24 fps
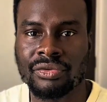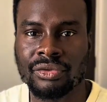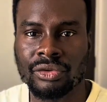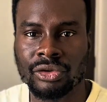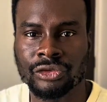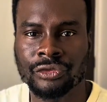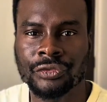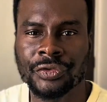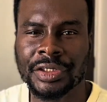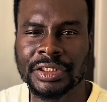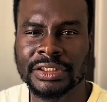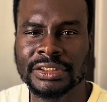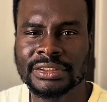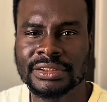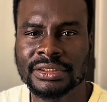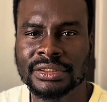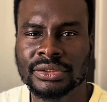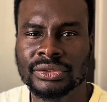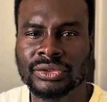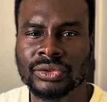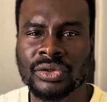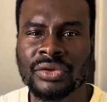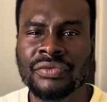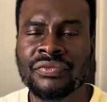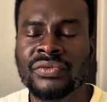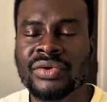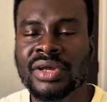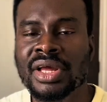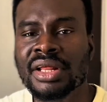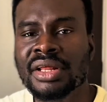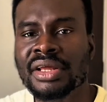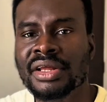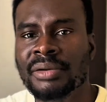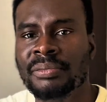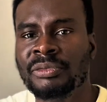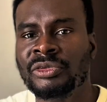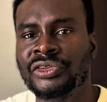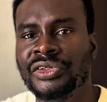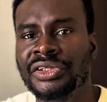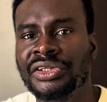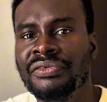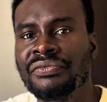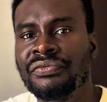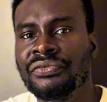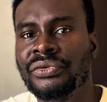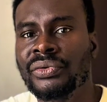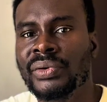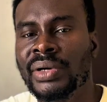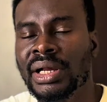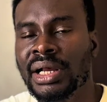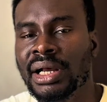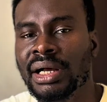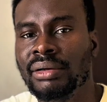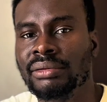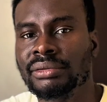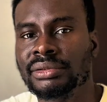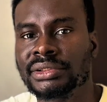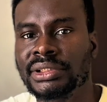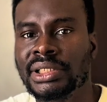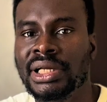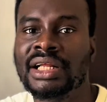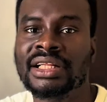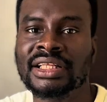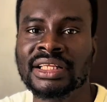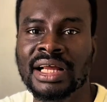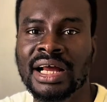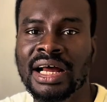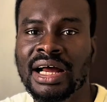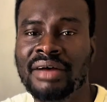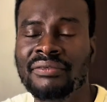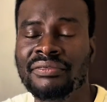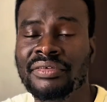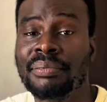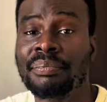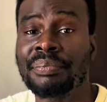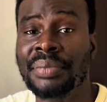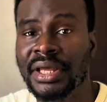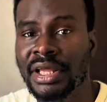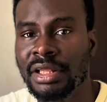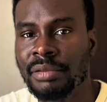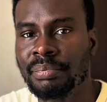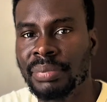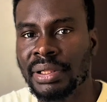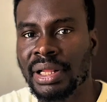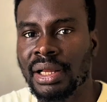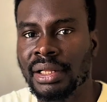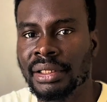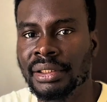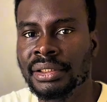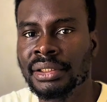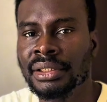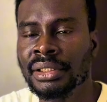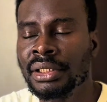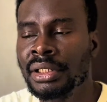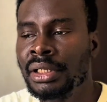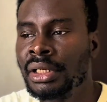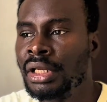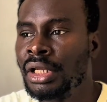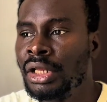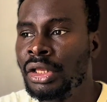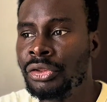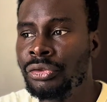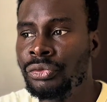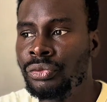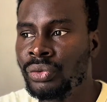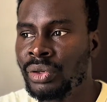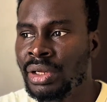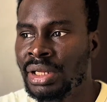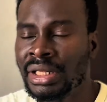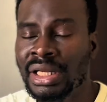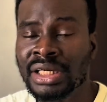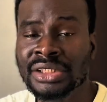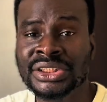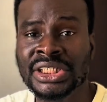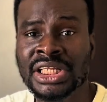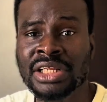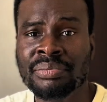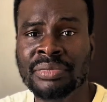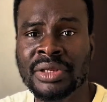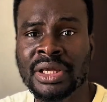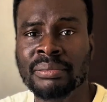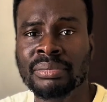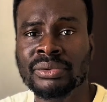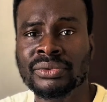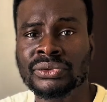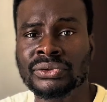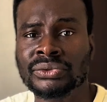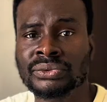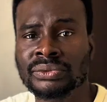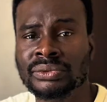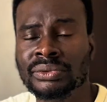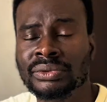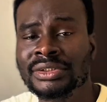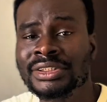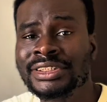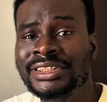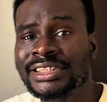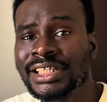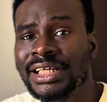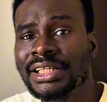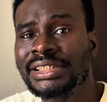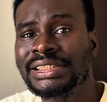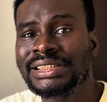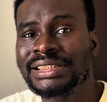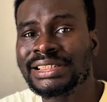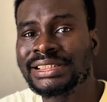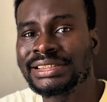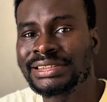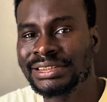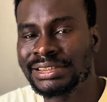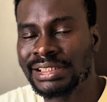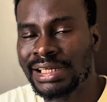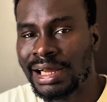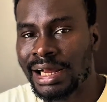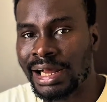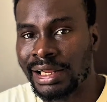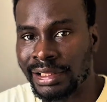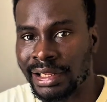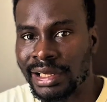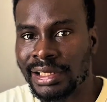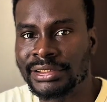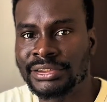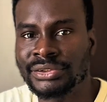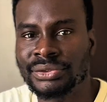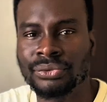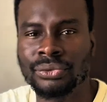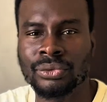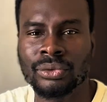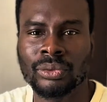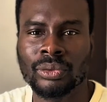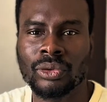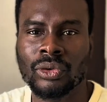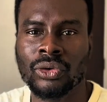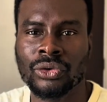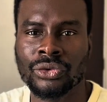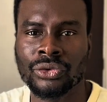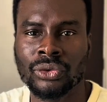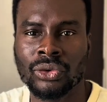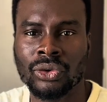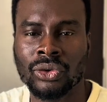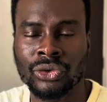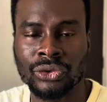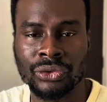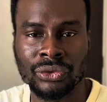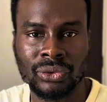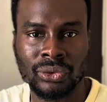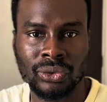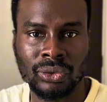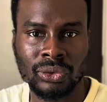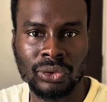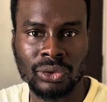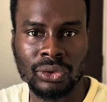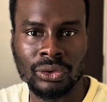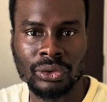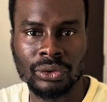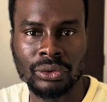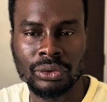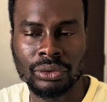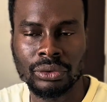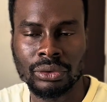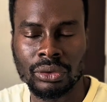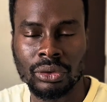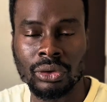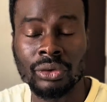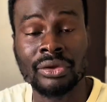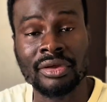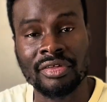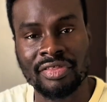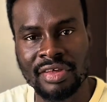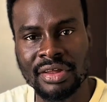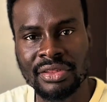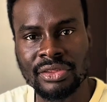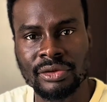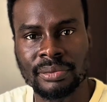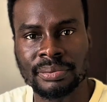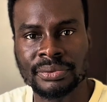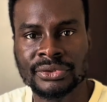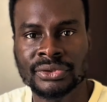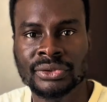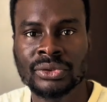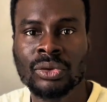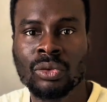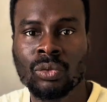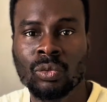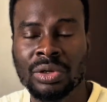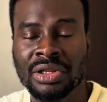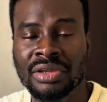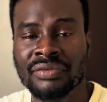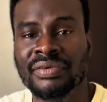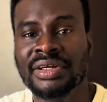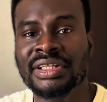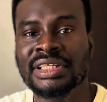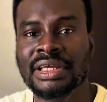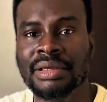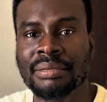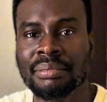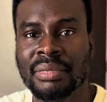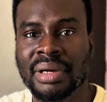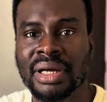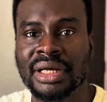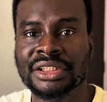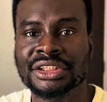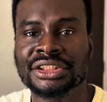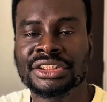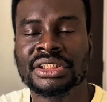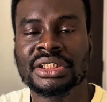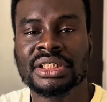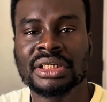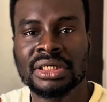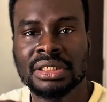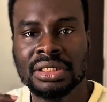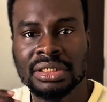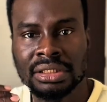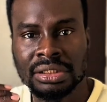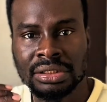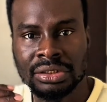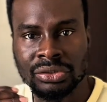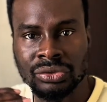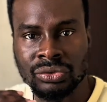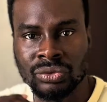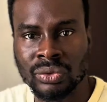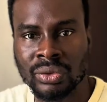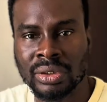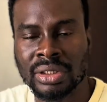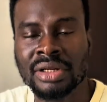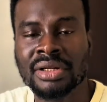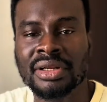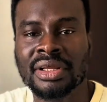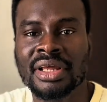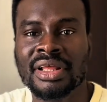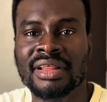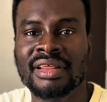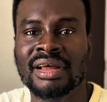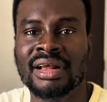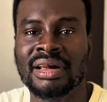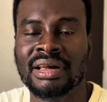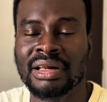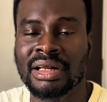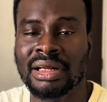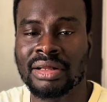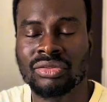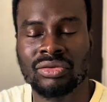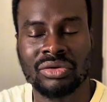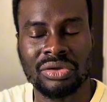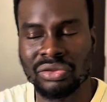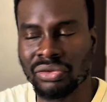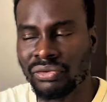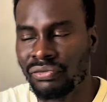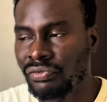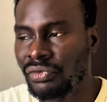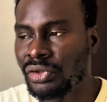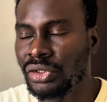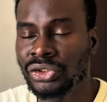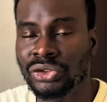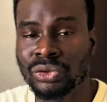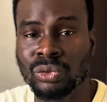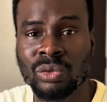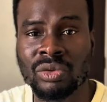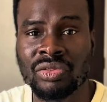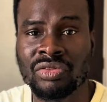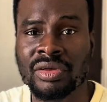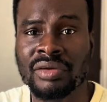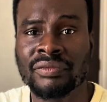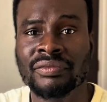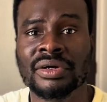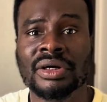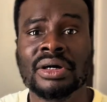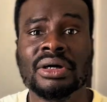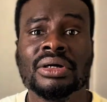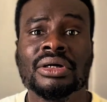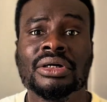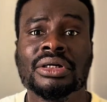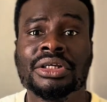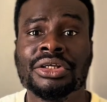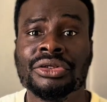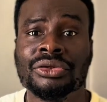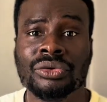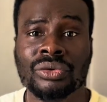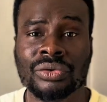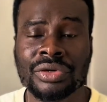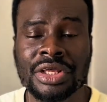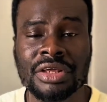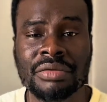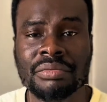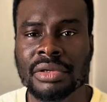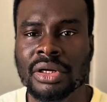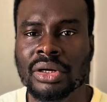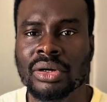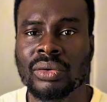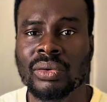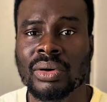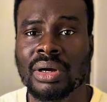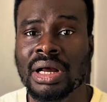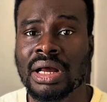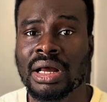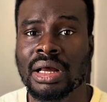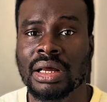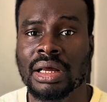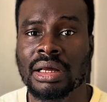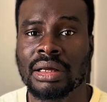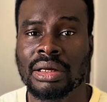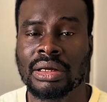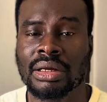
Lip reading: on your trades. So if you get a TradingView account and have a paid plan, you can actually be able to set alerts on your setups whenever they emerge. You're going to get an alert or a notification whatsoever in your email